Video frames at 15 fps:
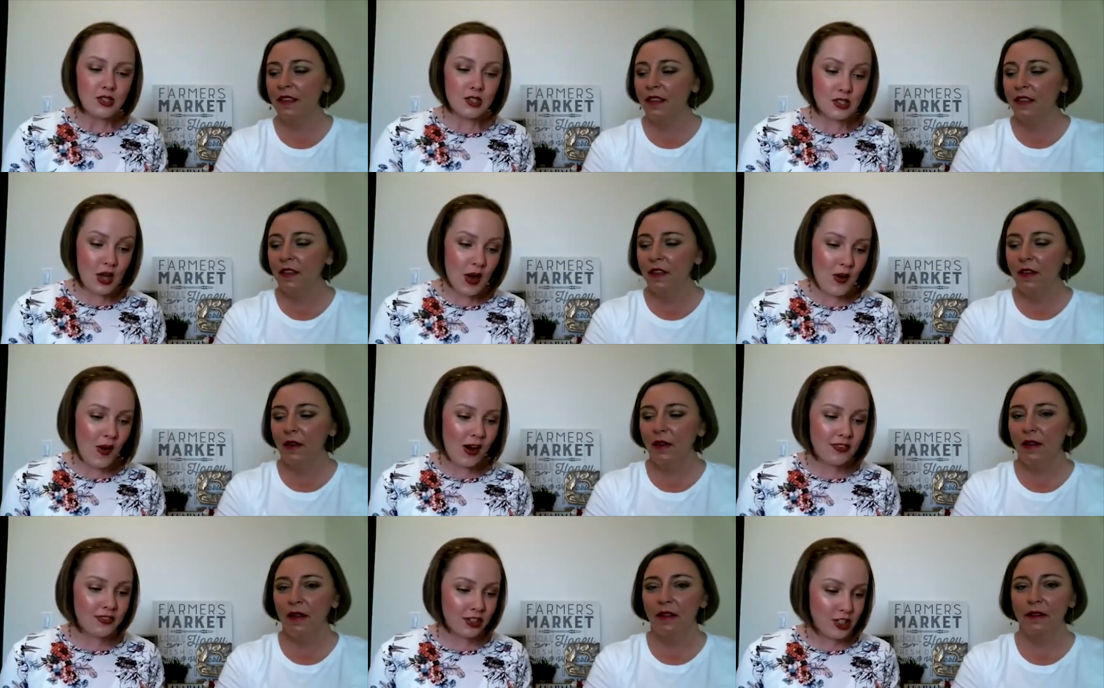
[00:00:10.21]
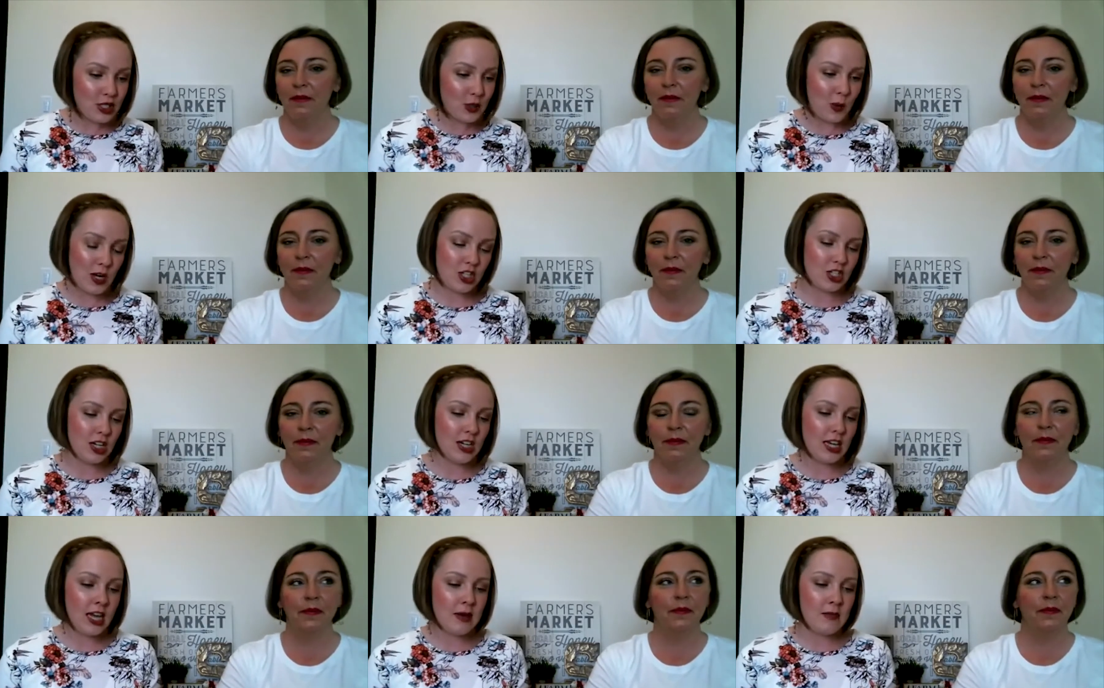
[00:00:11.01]
Speaker 1: So our first
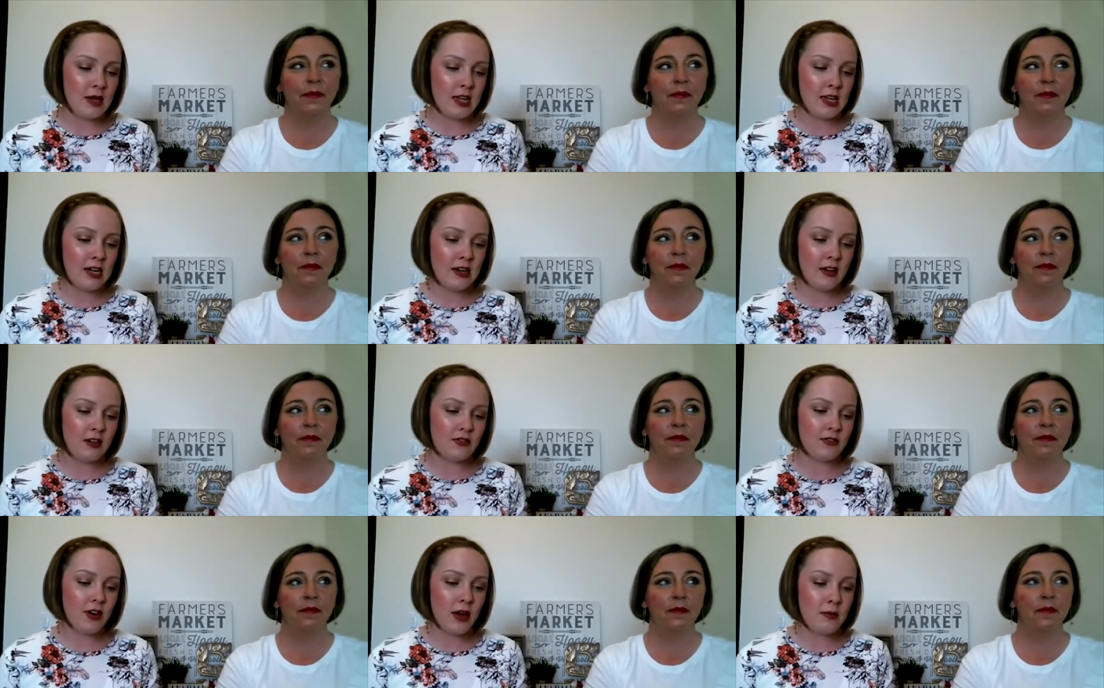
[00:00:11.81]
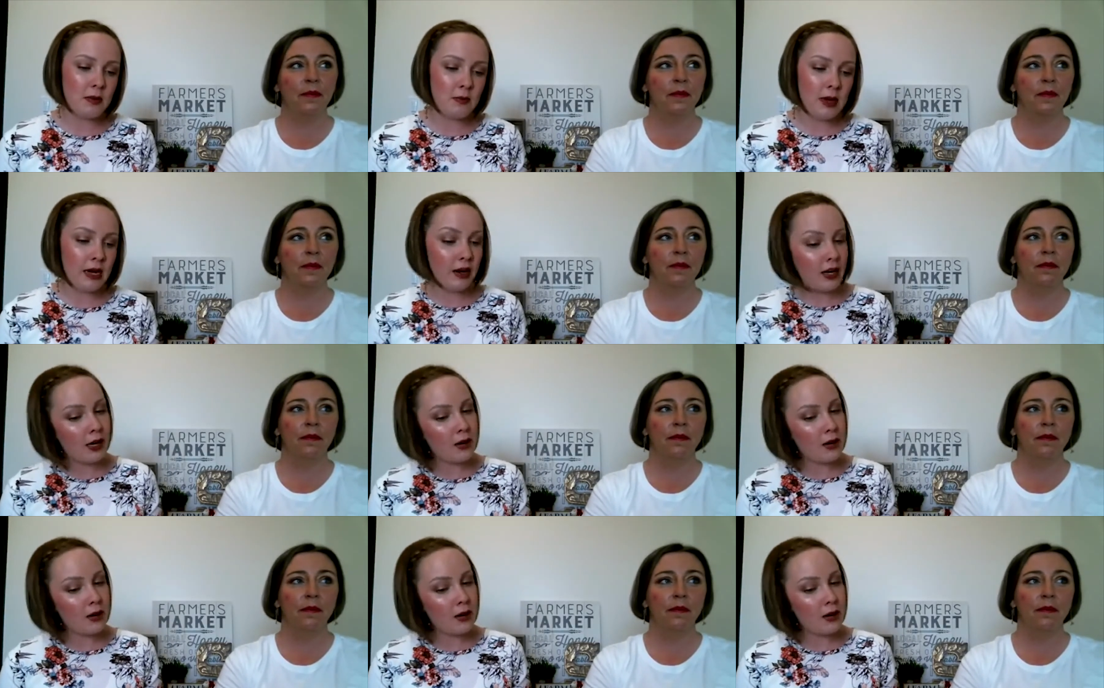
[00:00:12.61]
question came in from